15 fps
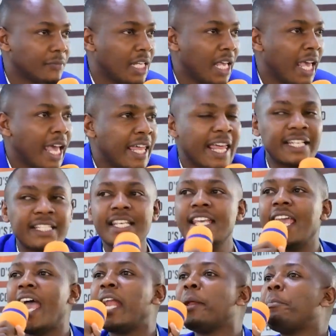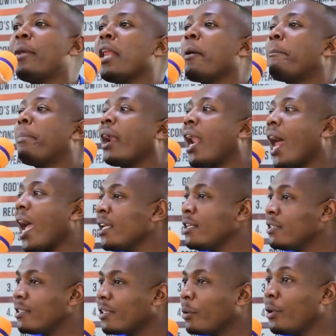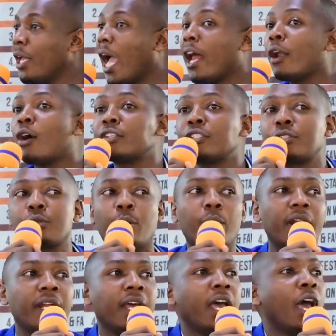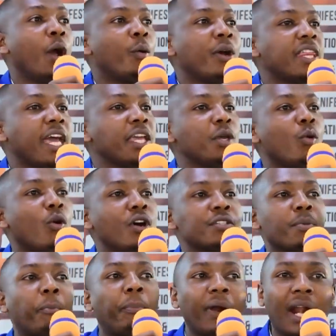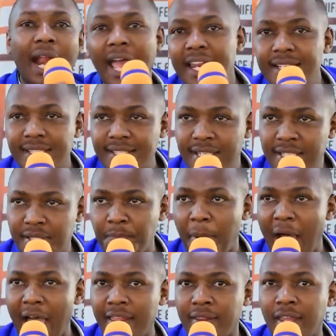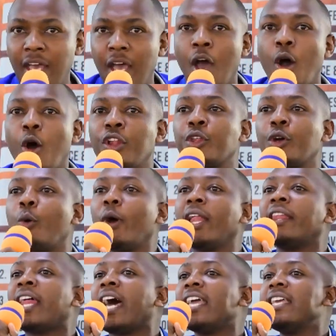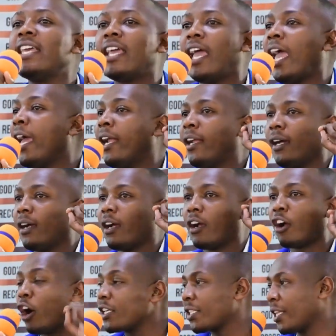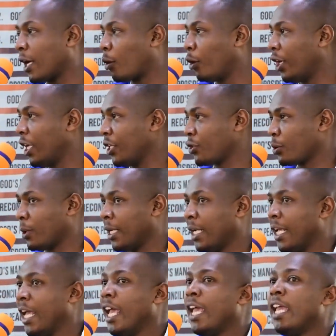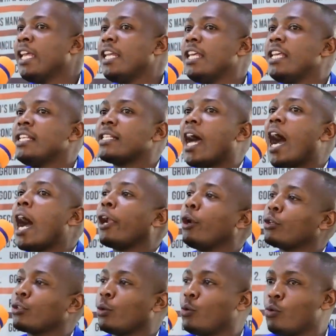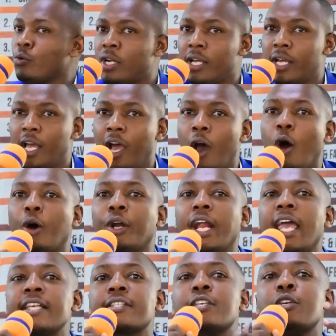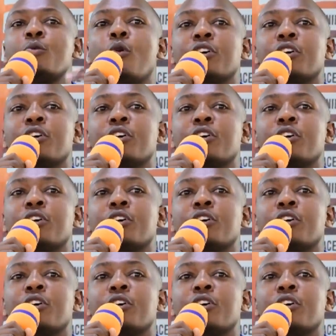That he had been blind. We are not told whether he was blind since birth or whether he had got the condition in his adulthood or as he was